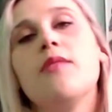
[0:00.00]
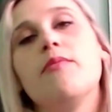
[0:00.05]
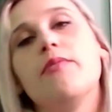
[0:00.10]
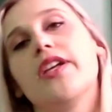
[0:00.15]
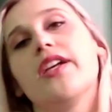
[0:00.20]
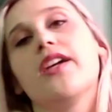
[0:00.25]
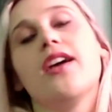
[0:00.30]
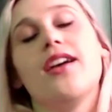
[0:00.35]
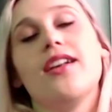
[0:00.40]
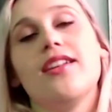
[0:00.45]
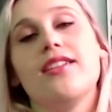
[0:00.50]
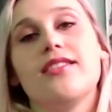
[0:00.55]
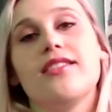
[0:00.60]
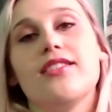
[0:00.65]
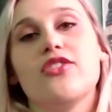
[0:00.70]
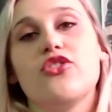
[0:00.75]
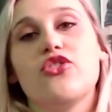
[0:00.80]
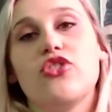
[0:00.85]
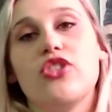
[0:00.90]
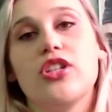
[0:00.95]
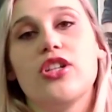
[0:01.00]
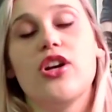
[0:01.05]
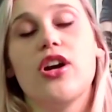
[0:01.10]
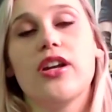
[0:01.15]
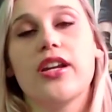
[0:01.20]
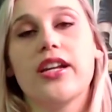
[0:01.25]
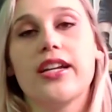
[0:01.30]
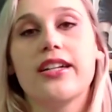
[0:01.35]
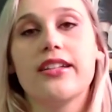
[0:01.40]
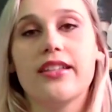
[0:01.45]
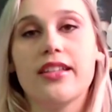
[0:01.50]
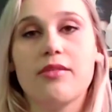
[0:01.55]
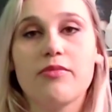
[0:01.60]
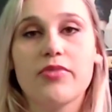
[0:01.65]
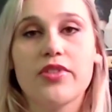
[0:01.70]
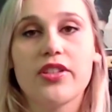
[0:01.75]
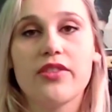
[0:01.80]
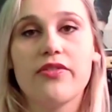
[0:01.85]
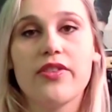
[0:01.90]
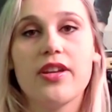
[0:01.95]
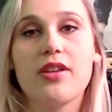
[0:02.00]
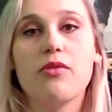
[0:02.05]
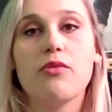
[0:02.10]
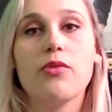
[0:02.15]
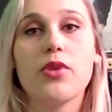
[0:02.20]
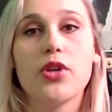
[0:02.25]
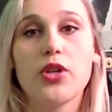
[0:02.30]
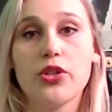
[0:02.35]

because she got a glimpse of it